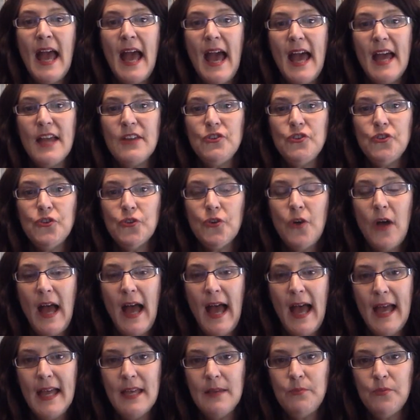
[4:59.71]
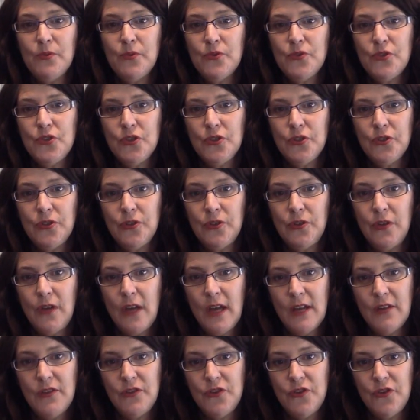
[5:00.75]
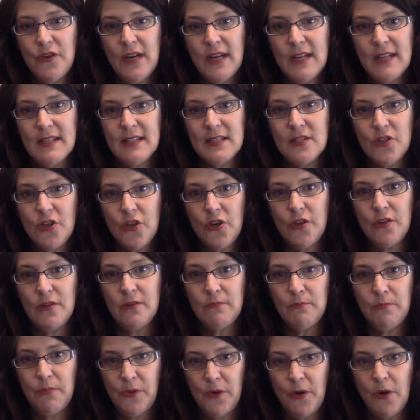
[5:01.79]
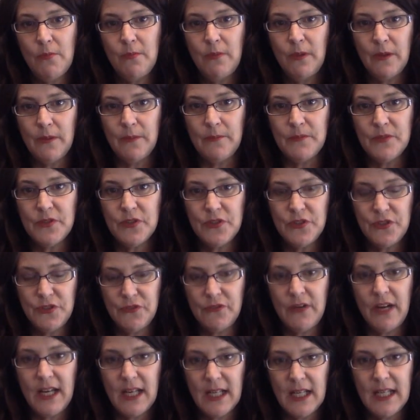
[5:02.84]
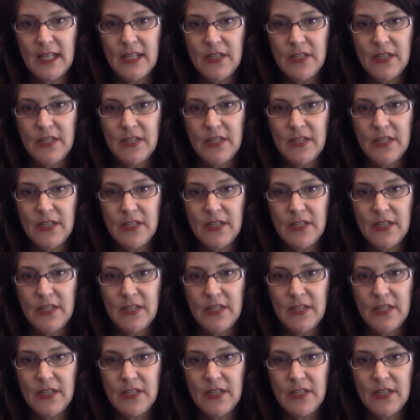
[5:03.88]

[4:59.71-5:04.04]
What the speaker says: and you're able to address certain problems directly